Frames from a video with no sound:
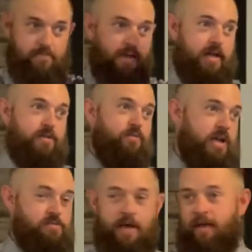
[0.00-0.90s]
I could
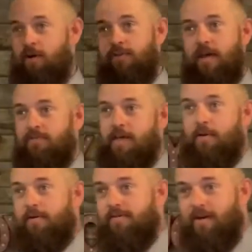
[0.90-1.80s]
raise my hand all day for that
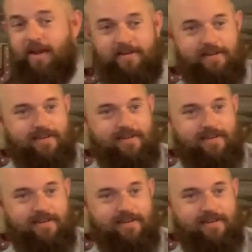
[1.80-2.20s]
one, right?